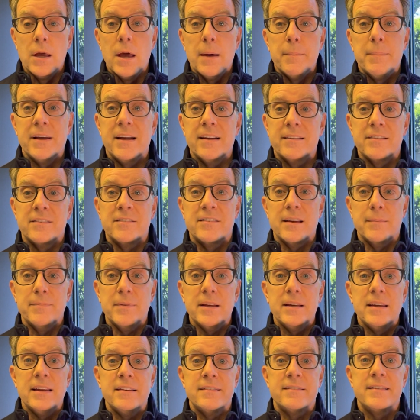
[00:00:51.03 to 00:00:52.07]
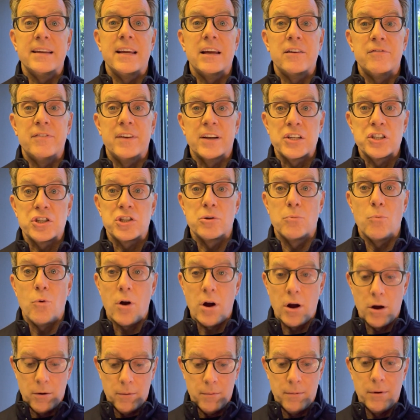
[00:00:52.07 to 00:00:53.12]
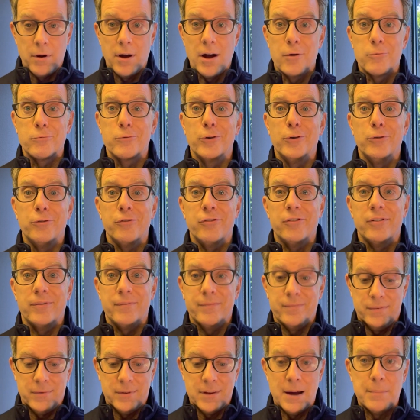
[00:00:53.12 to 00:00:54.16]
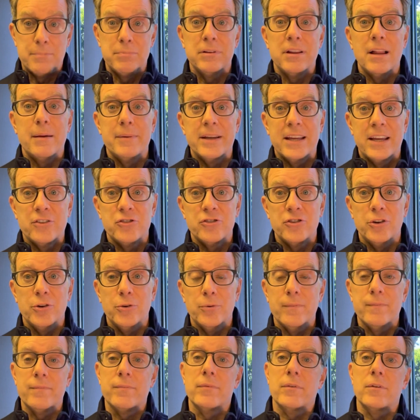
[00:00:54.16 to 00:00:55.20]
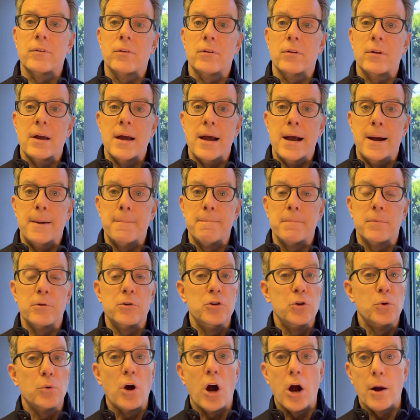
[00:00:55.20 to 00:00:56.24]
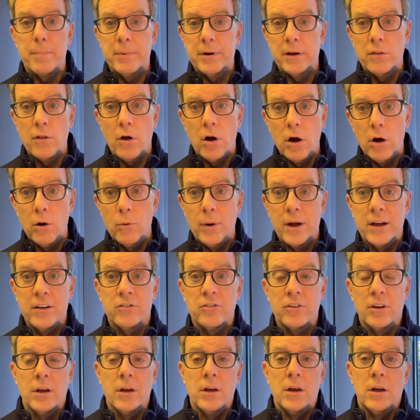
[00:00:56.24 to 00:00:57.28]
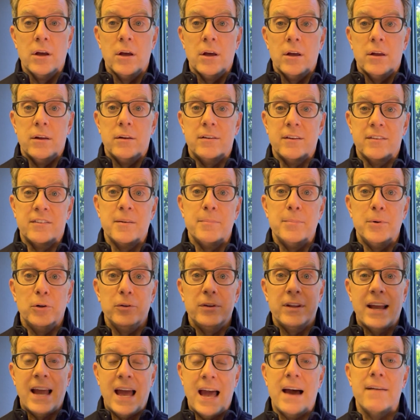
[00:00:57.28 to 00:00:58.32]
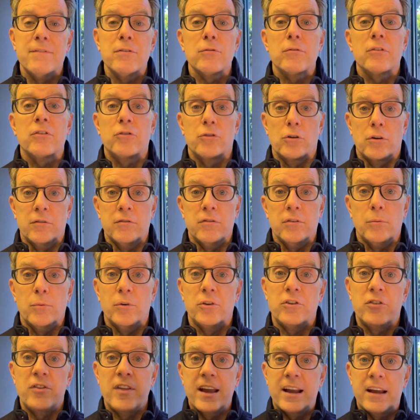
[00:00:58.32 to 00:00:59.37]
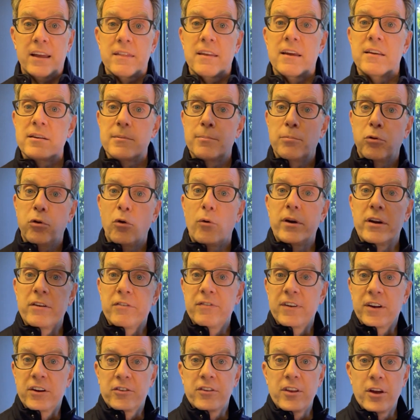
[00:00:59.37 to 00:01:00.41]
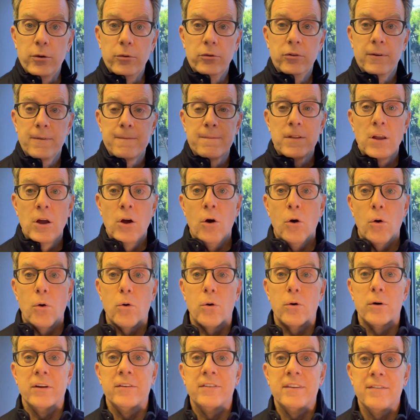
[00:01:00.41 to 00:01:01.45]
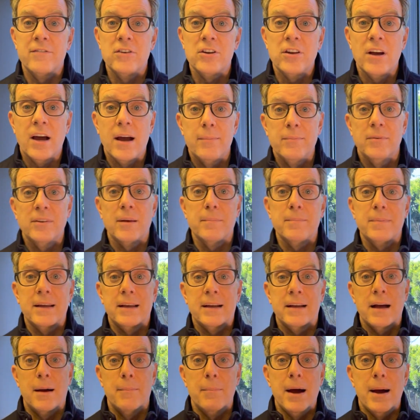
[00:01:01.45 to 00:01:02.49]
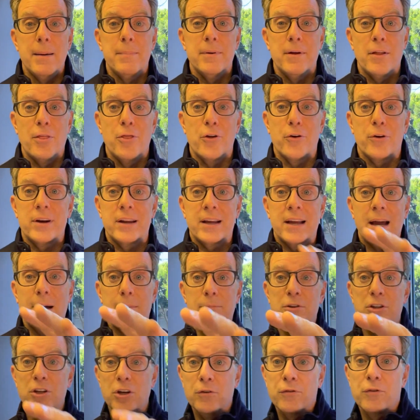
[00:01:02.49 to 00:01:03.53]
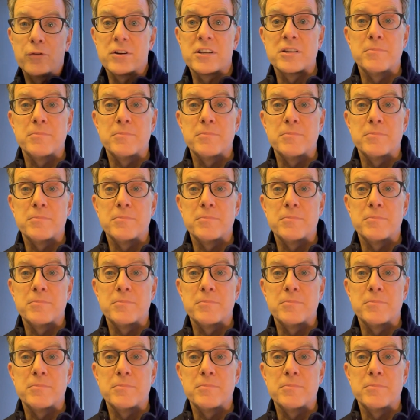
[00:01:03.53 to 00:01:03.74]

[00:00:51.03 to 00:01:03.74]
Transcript: Because if something needs to get fixed tomorrow, a roof, a plumbing issue, new carpet in the hallways, does the building have a reserve, which they can then deploy to fix those? Or does every time something come up, they're going to come to you for a